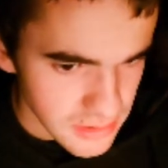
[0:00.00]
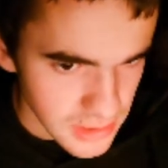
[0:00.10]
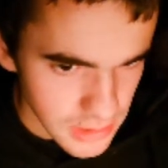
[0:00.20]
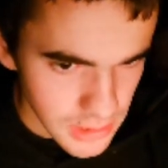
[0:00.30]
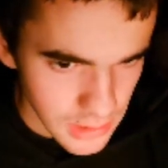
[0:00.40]
to
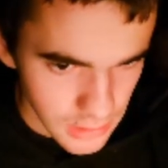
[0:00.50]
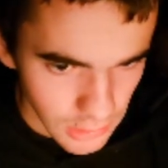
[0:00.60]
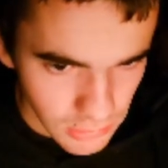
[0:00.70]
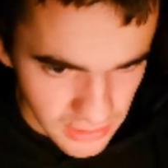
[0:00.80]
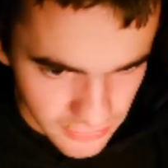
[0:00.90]
her.
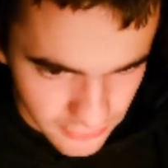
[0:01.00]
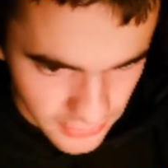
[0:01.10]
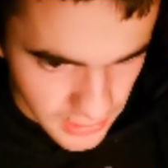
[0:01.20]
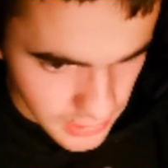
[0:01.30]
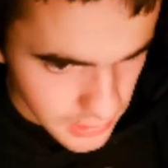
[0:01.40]
Holy
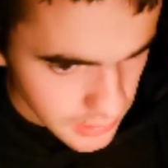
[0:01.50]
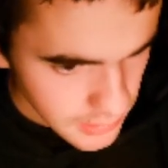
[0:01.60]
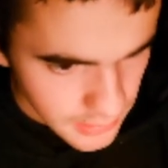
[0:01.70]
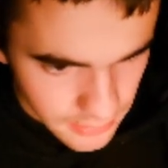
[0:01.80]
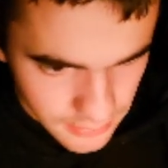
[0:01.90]
fuck.
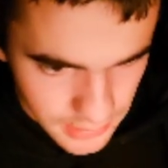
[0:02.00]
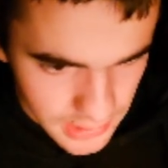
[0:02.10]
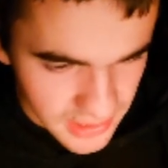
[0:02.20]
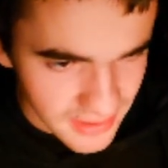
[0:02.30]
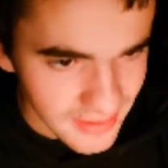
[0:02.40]

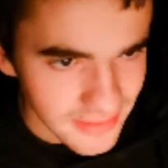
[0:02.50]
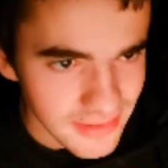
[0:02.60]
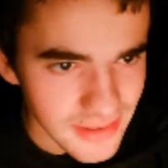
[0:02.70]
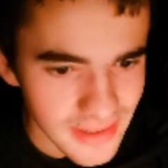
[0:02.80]
Yeah, and,